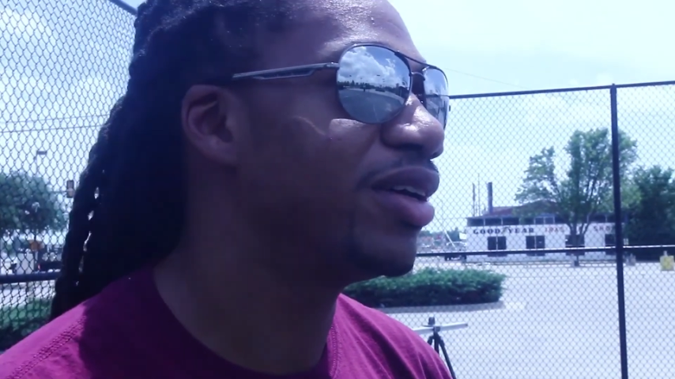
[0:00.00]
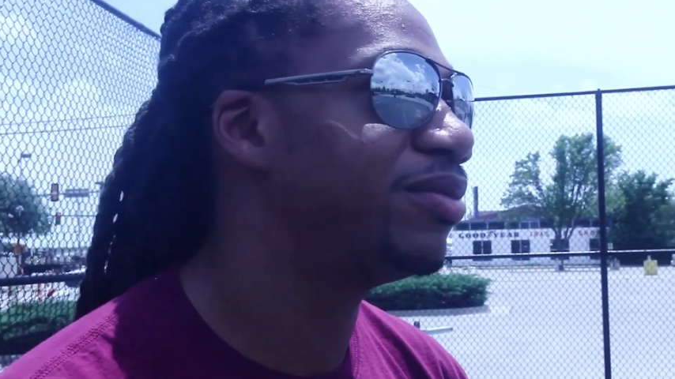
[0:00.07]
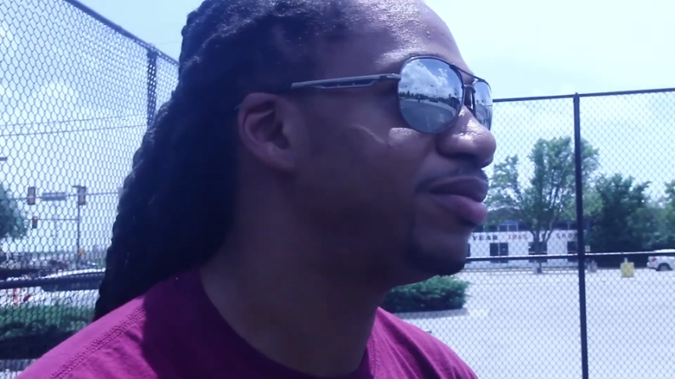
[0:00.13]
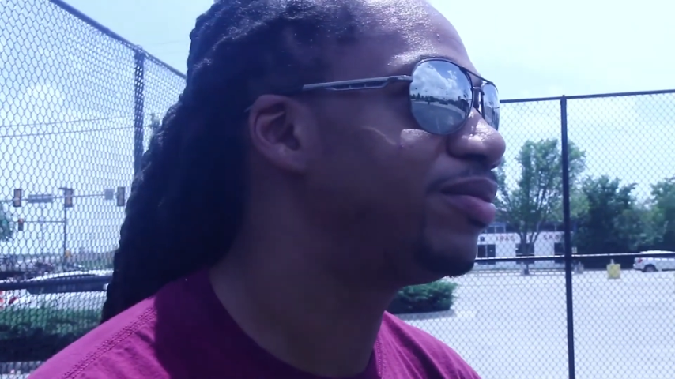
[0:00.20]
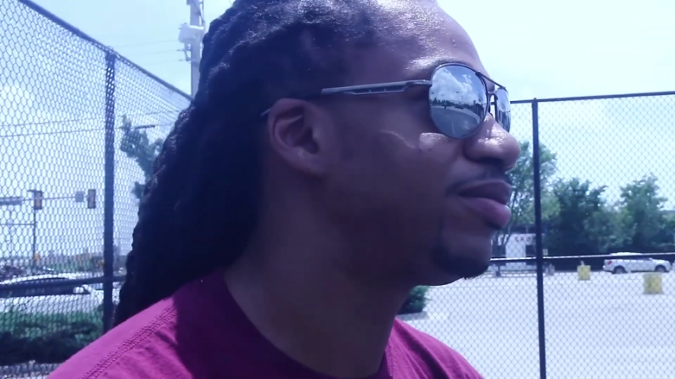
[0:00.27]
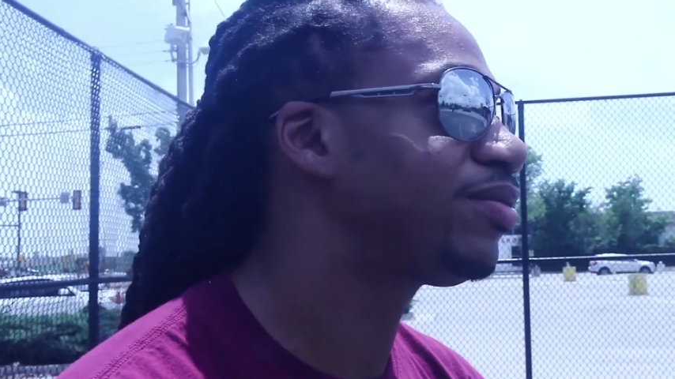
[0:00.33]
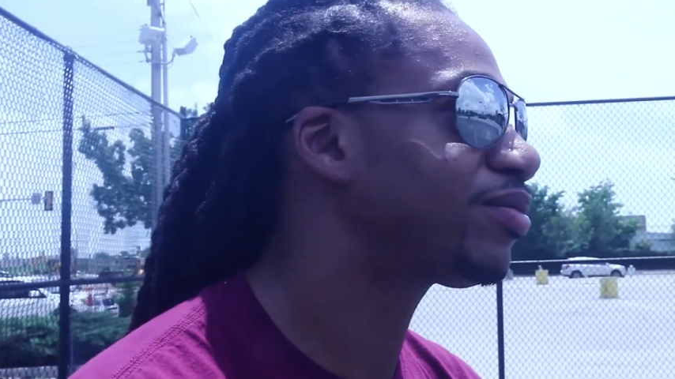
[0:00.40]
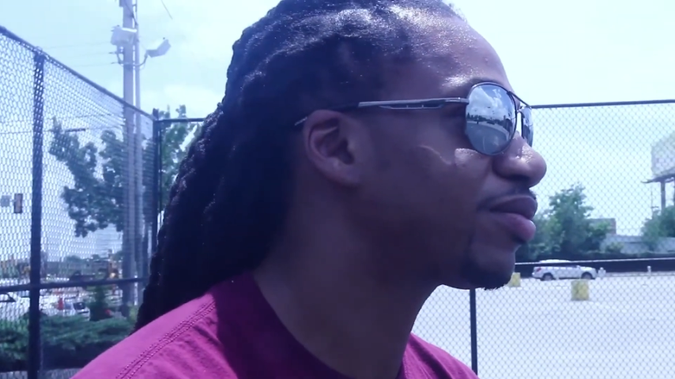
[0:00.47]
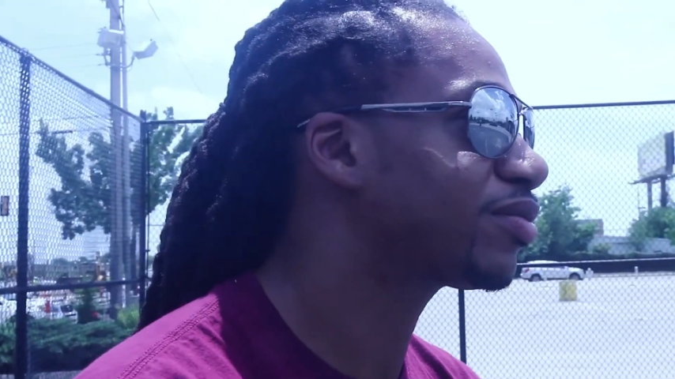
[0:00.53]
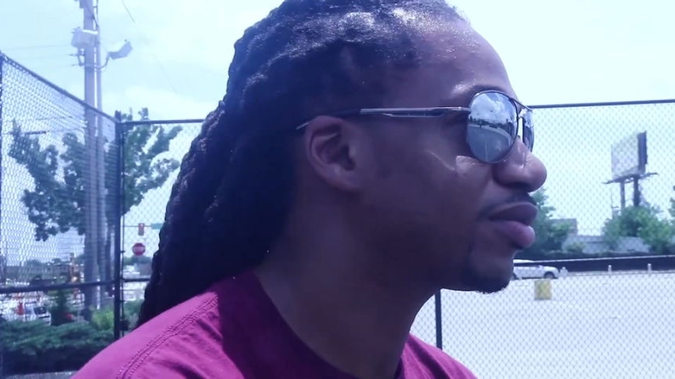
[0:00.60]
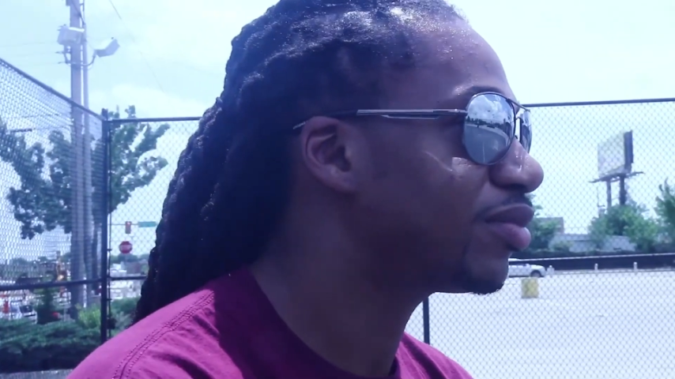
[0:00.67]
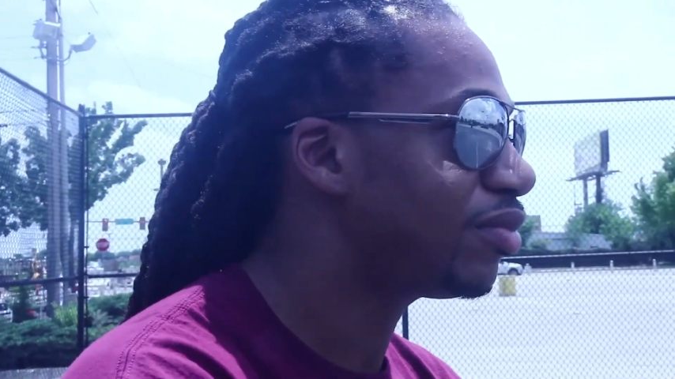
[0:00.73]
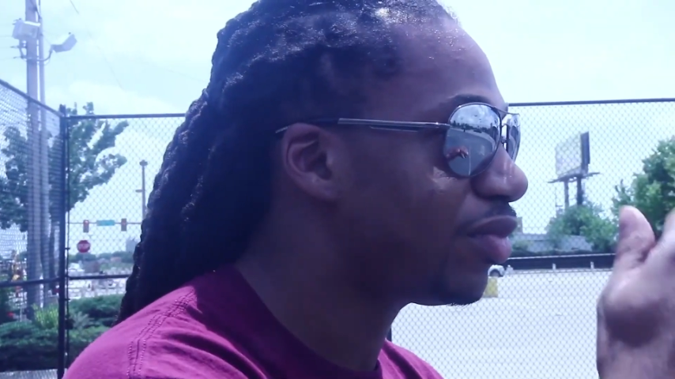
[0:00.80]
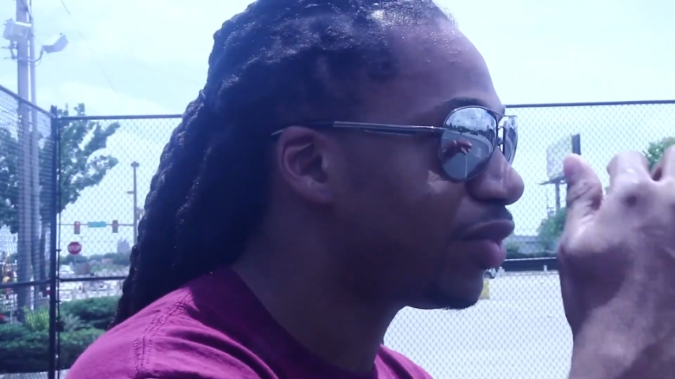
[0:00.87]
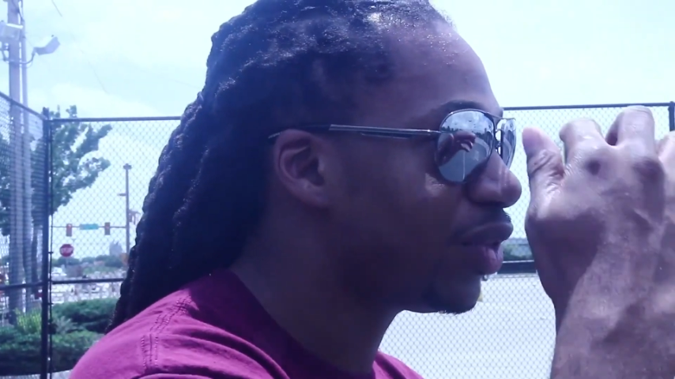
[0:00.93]

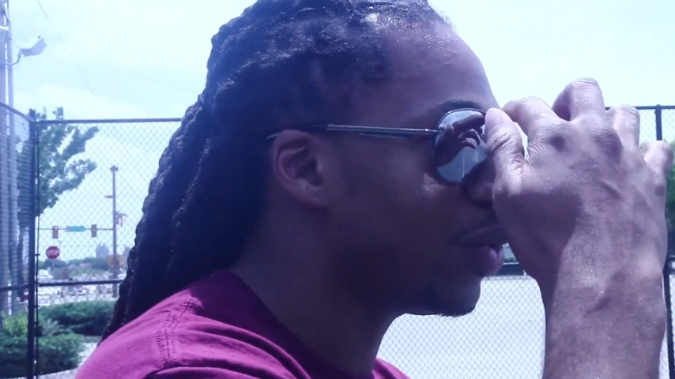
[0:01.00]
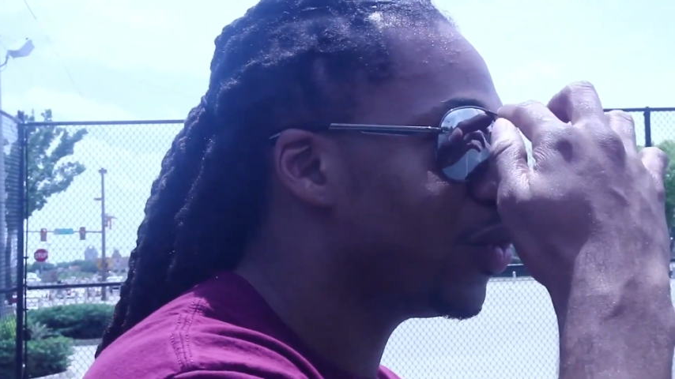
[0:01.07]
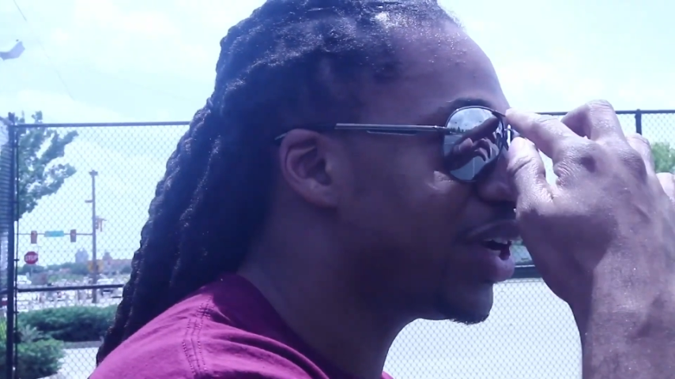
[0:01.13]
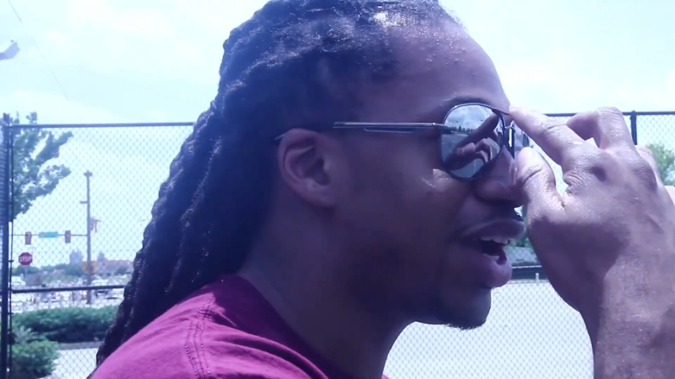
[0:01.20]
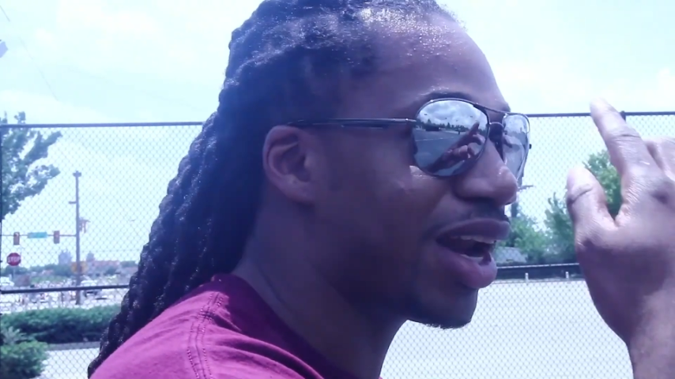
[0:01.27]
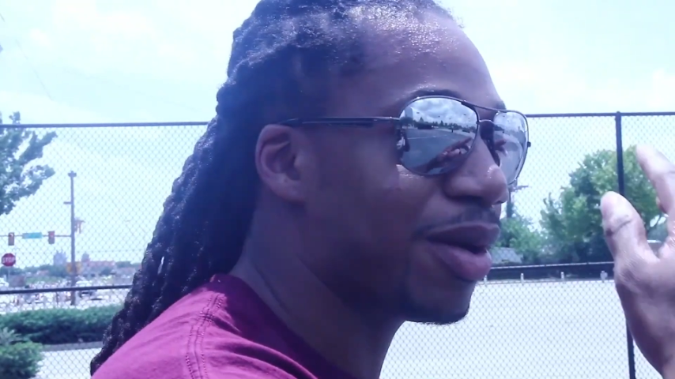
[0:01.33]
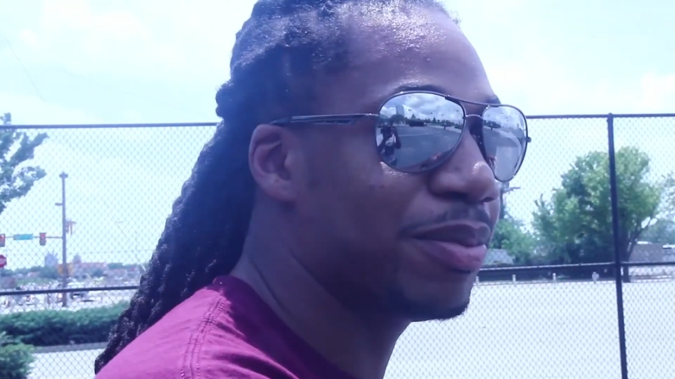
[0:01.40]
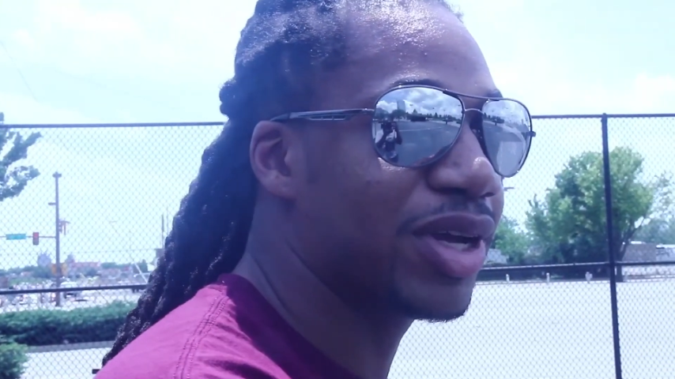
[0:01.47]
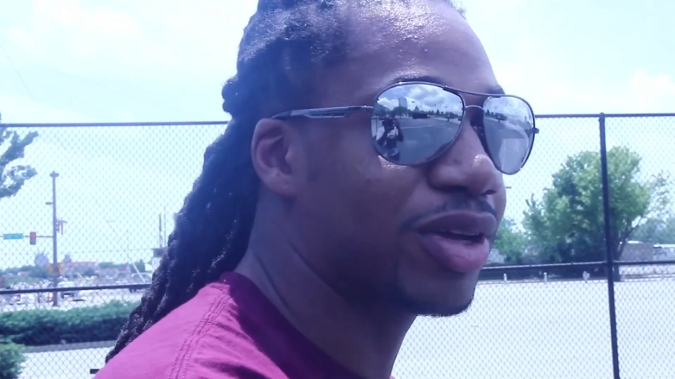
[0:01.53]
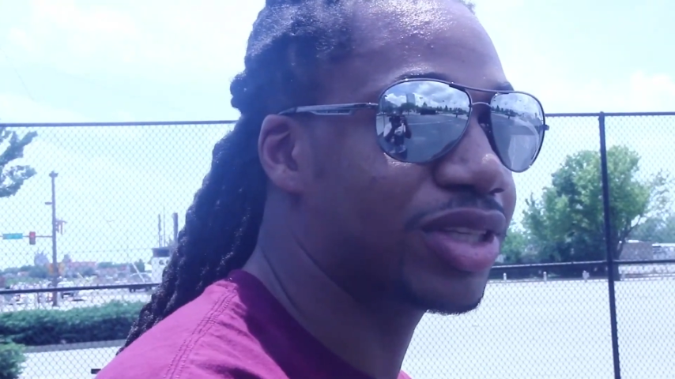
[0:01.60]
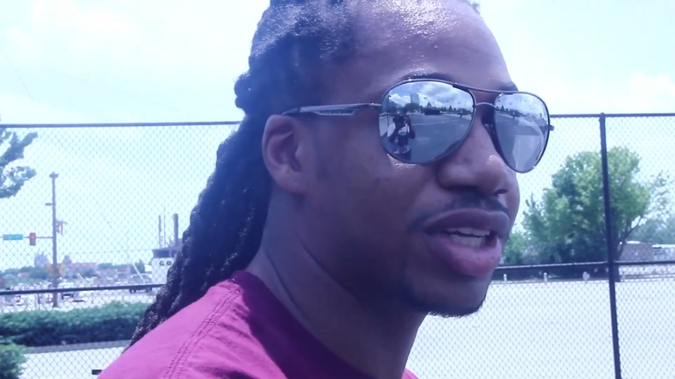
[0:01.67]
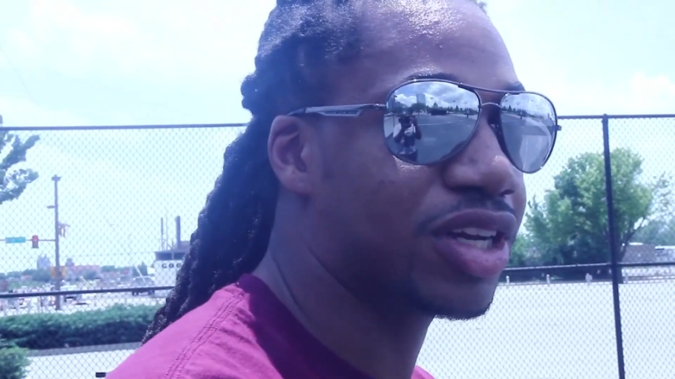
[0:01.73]
We got to build the